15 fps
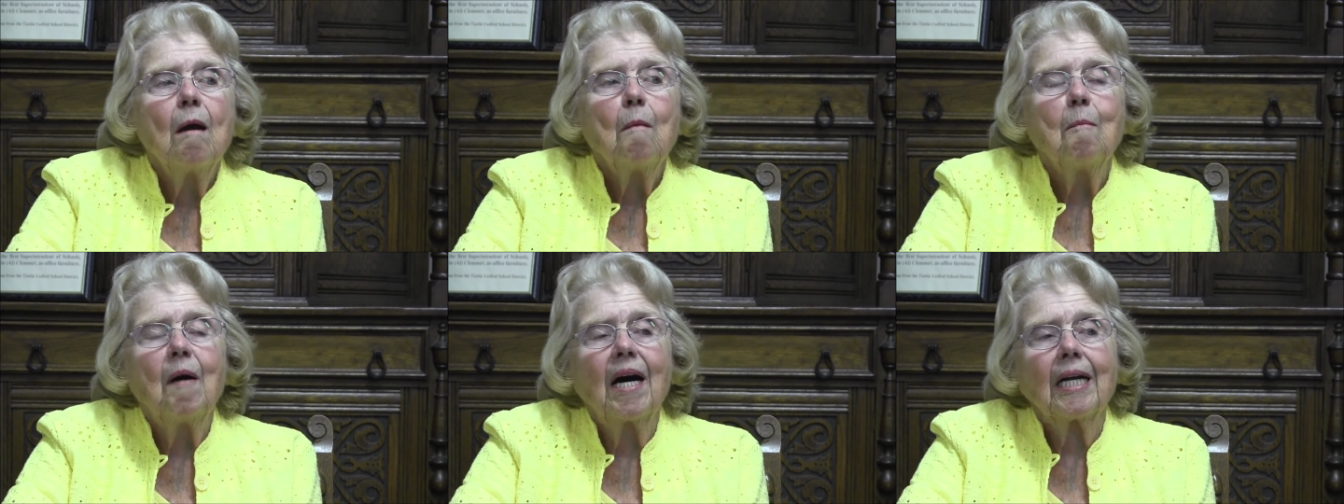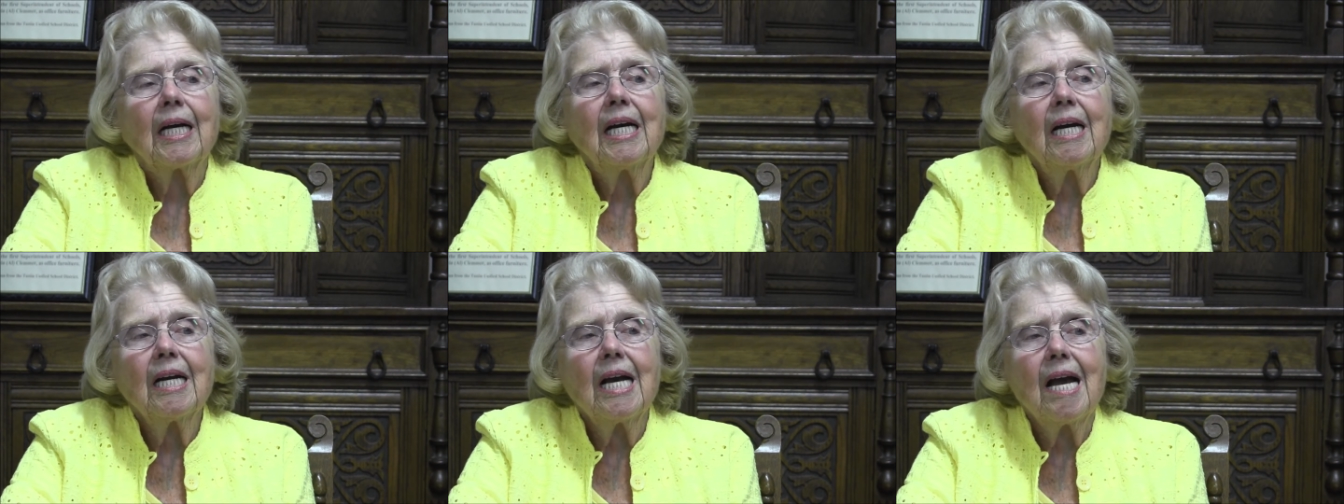But
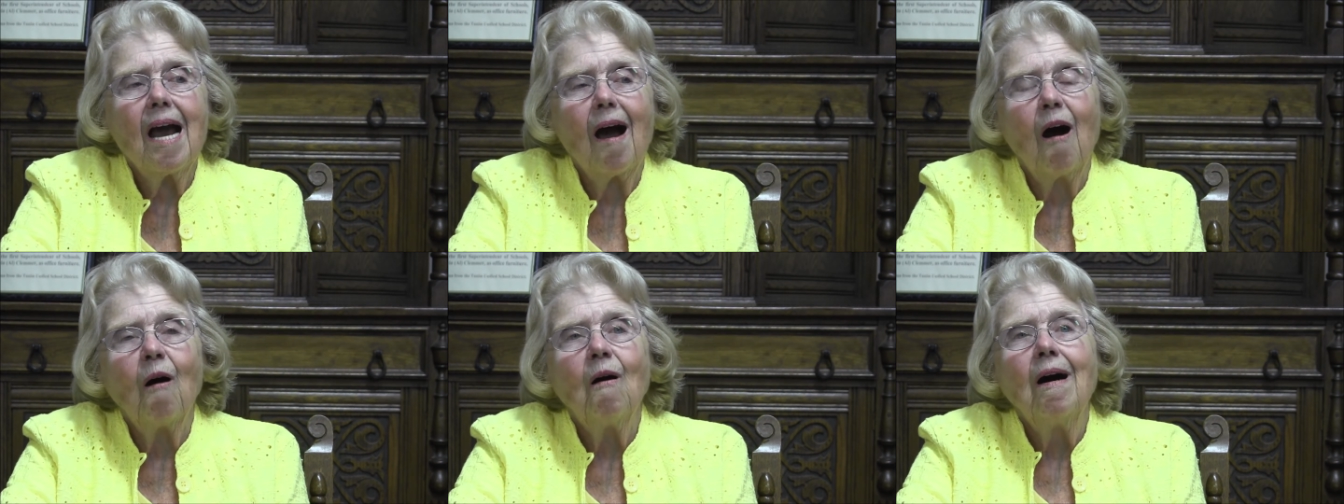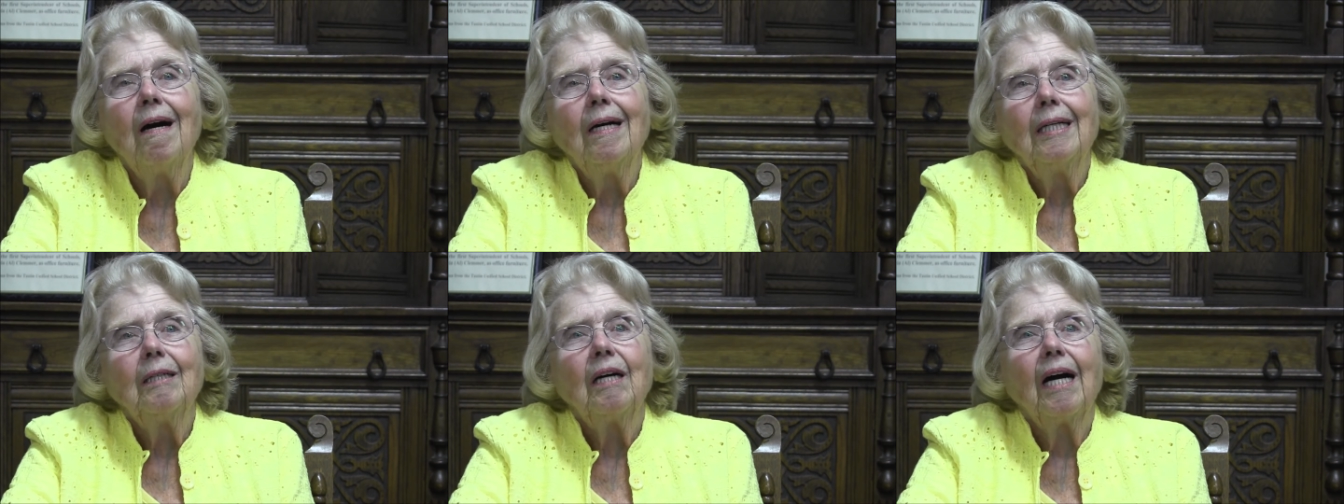anyhow,
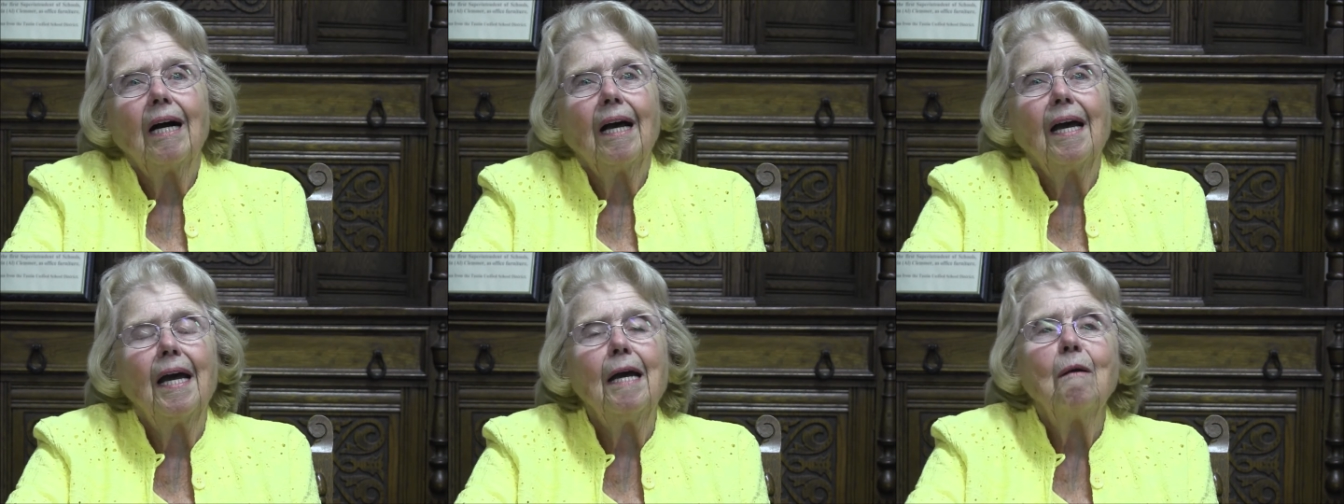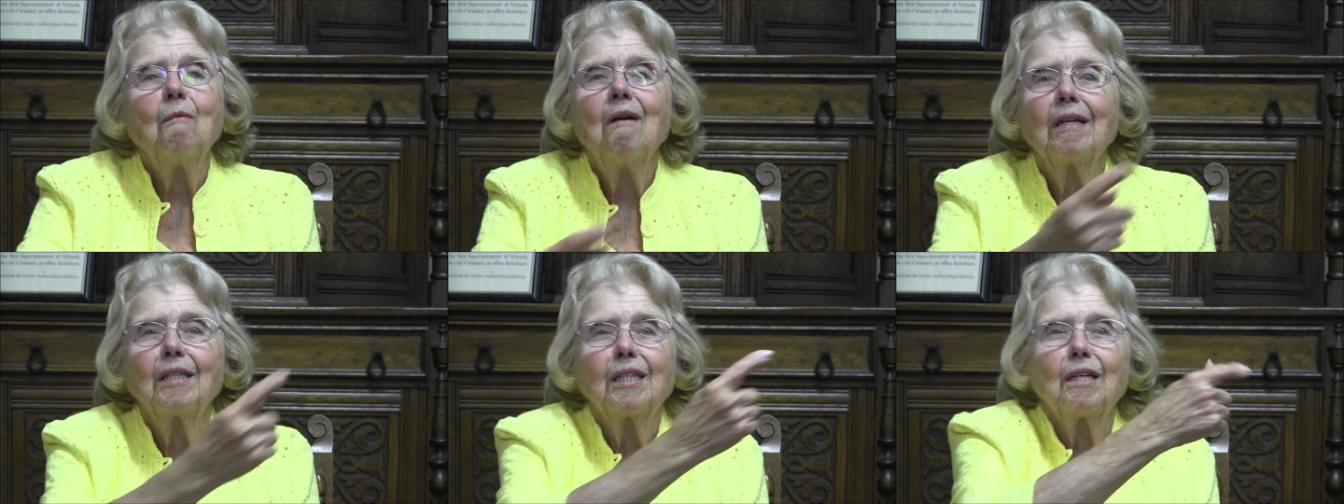he
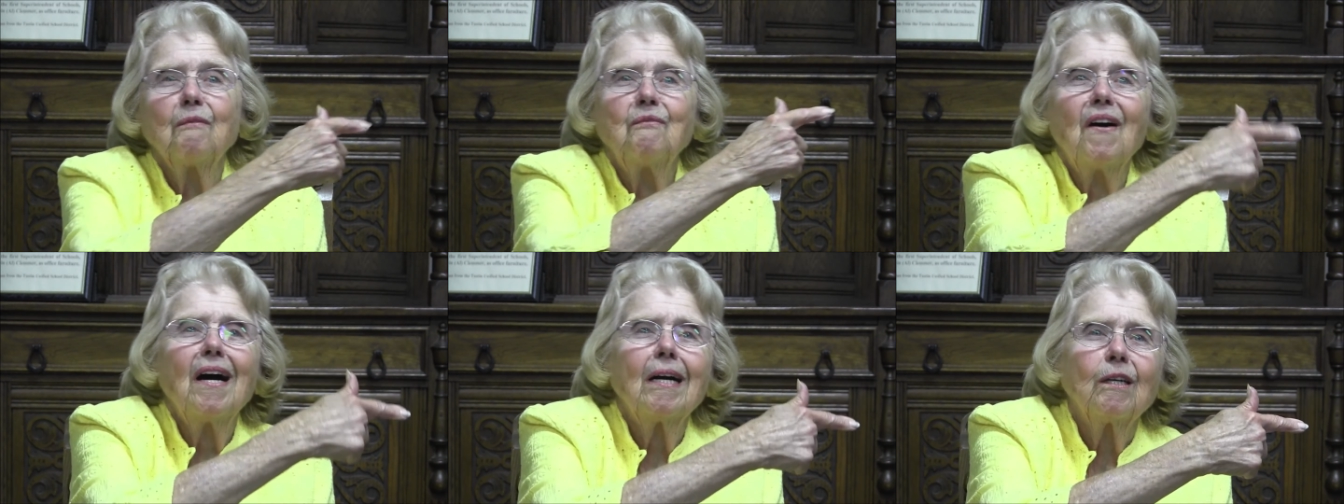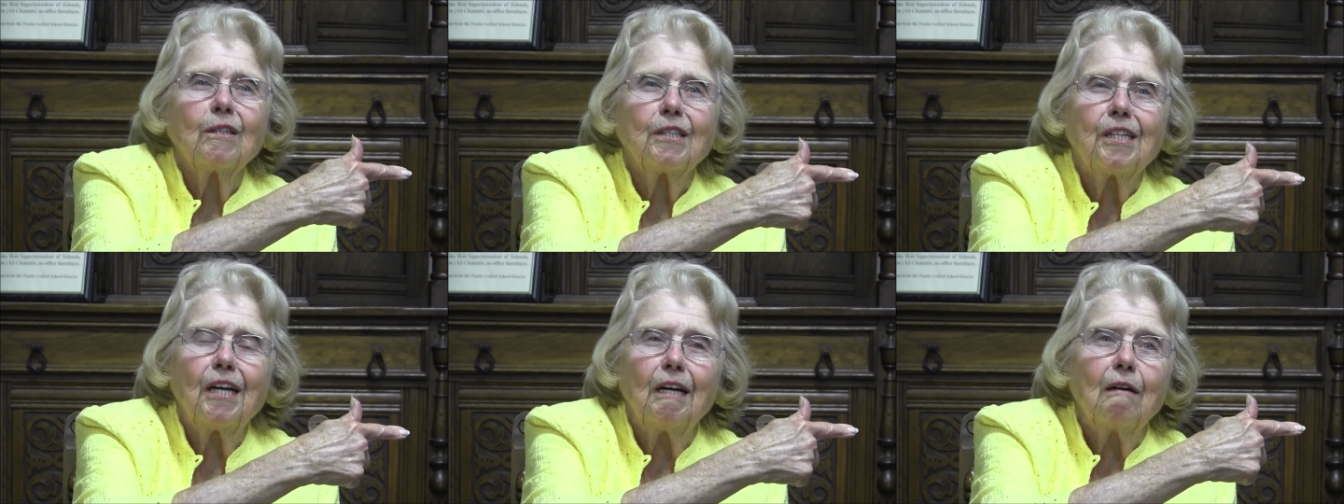was the fire
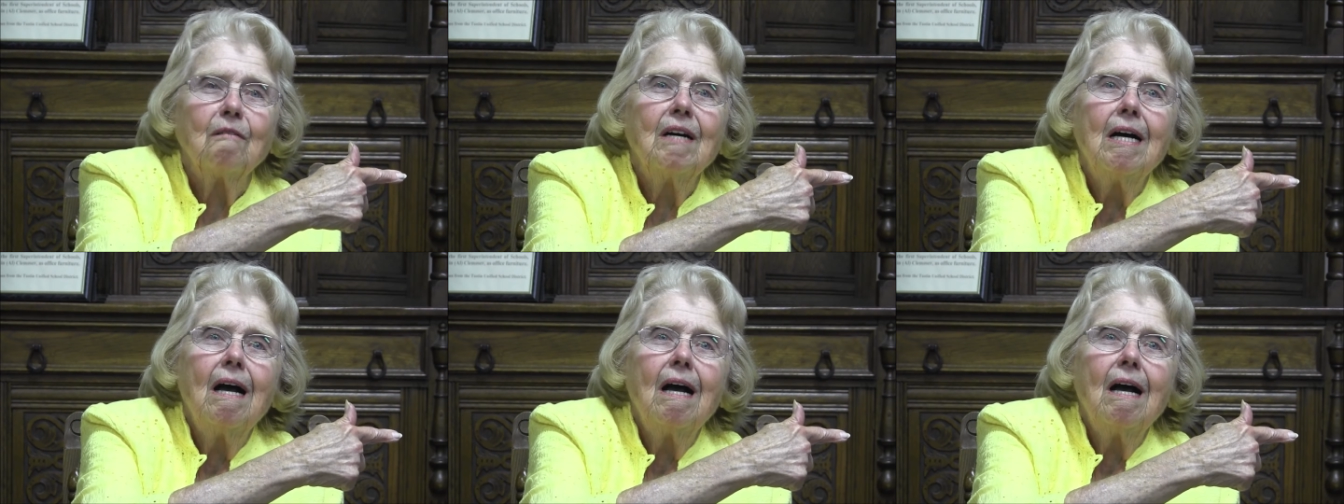chief,